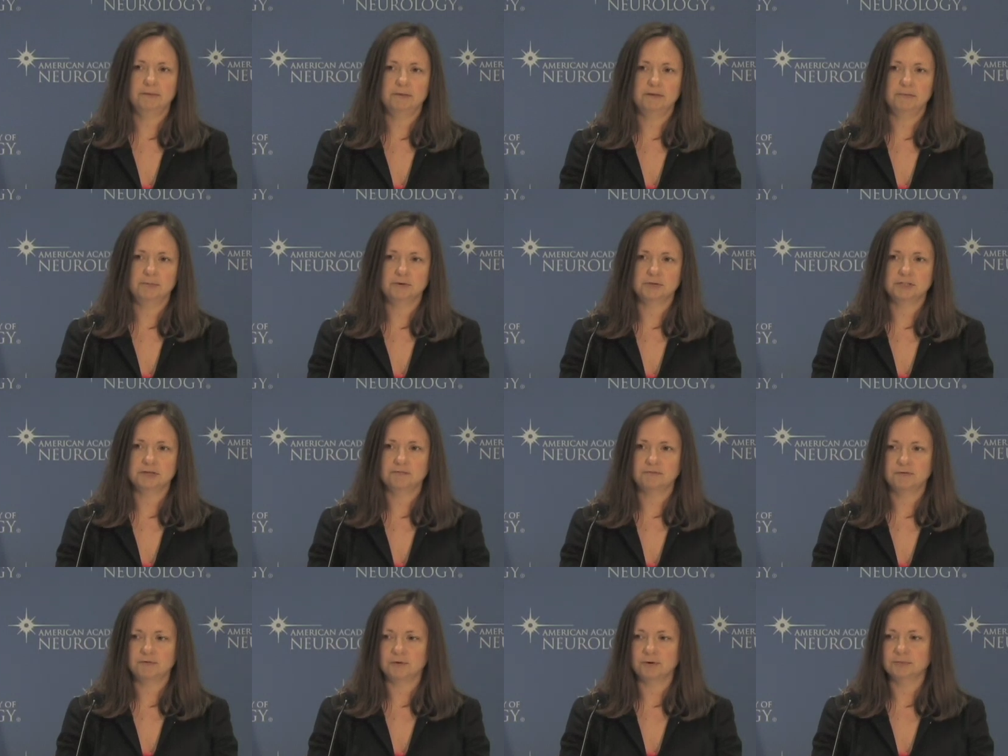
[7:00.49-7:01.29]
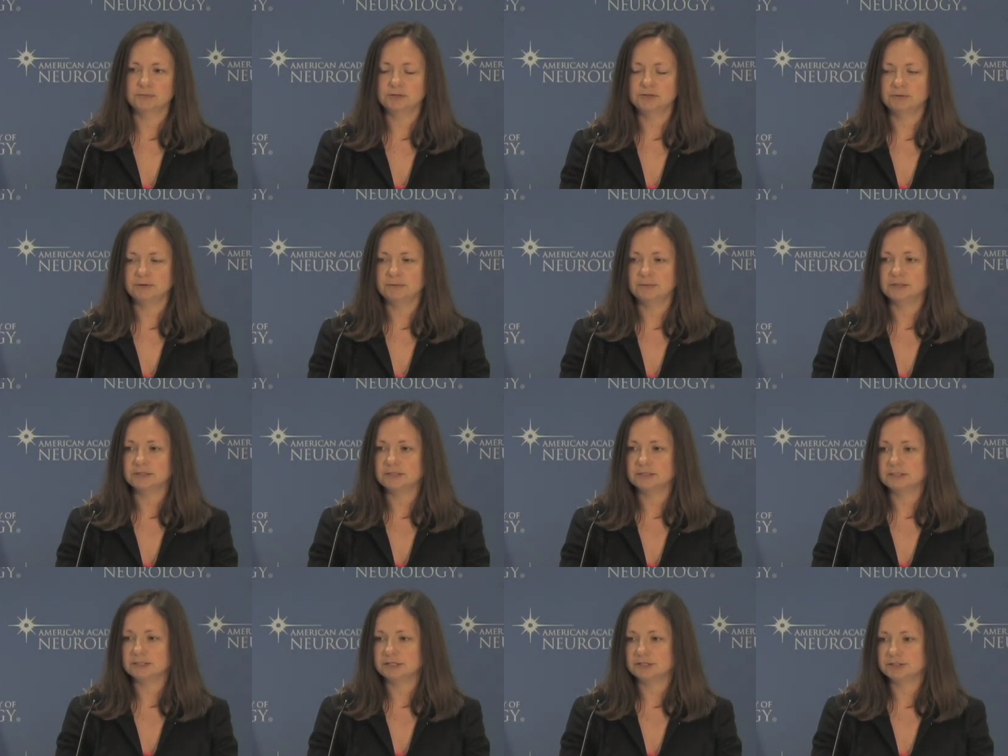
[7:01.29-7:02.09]
the most informed treatment
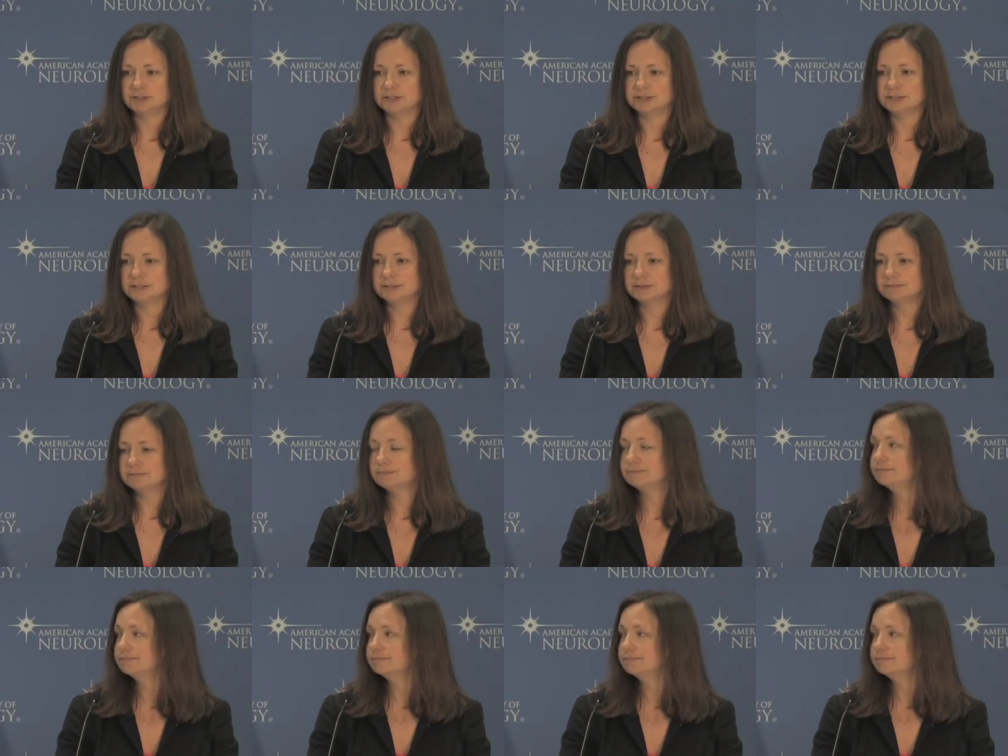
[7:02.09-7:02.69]
decisions.